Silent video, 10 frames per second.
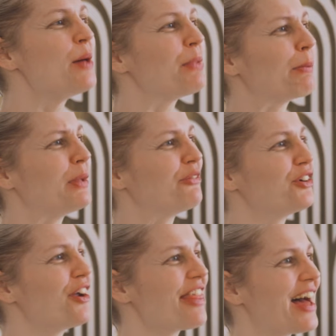But
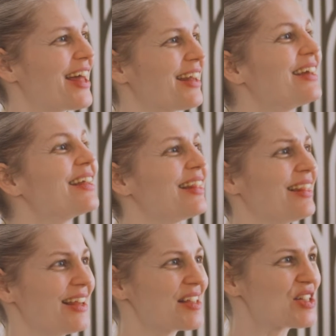before that,
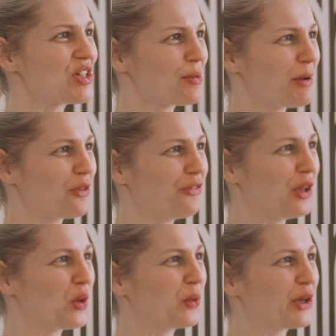let's talk about a
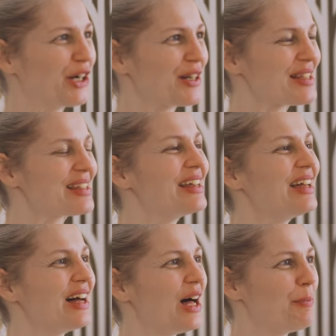few words
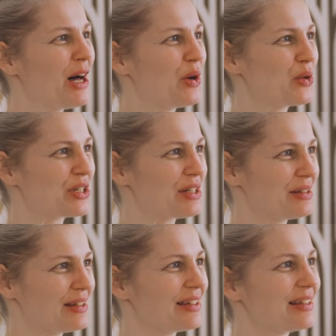about
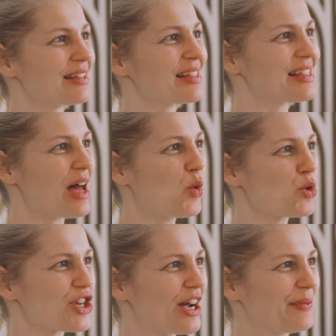
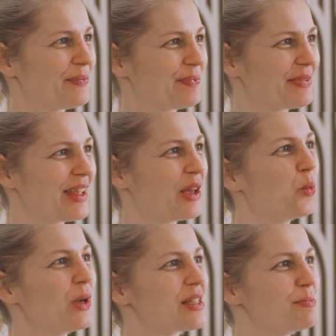Saucha,
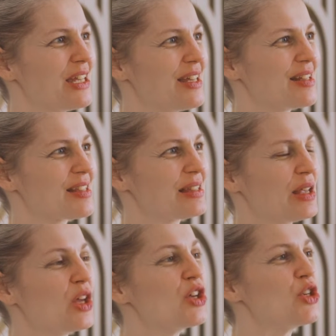which means
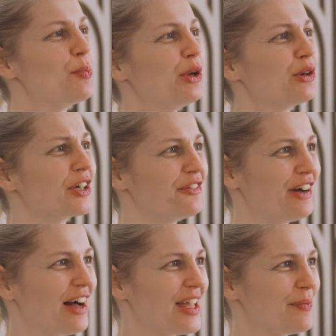to
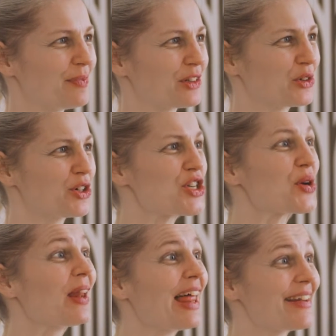purify or to
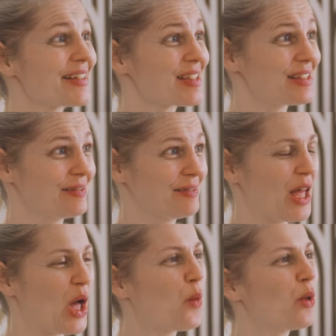cleanse.
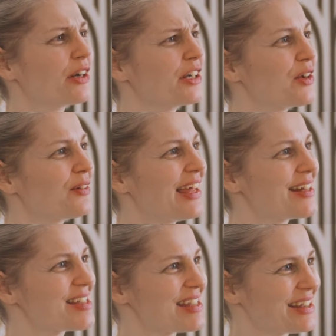What are you
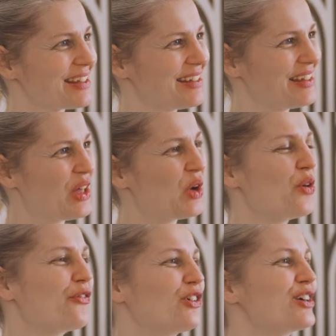cleansing?
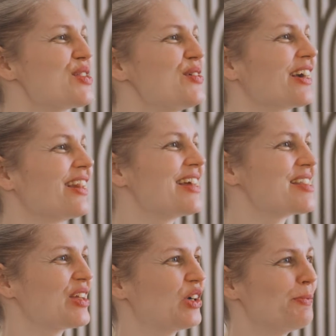Of course, you are
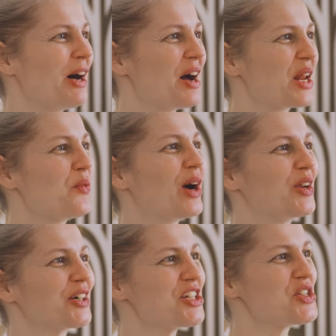cleansing your body while
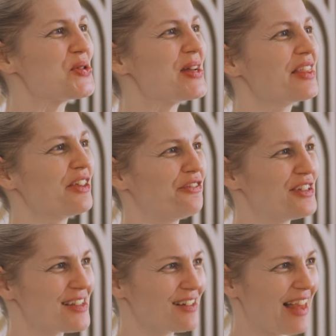you are doing the
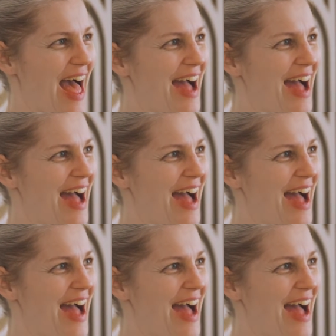physical